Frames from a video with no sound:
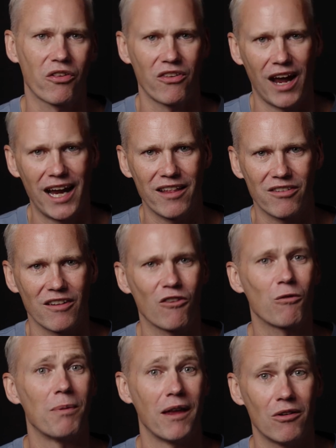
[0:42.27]
science
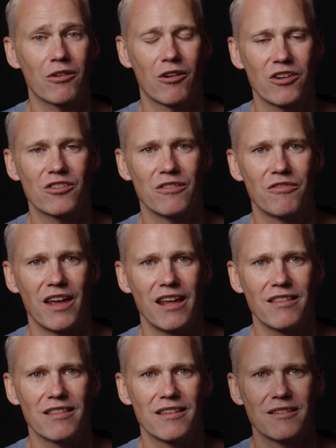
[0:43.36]
dispel Christian faith?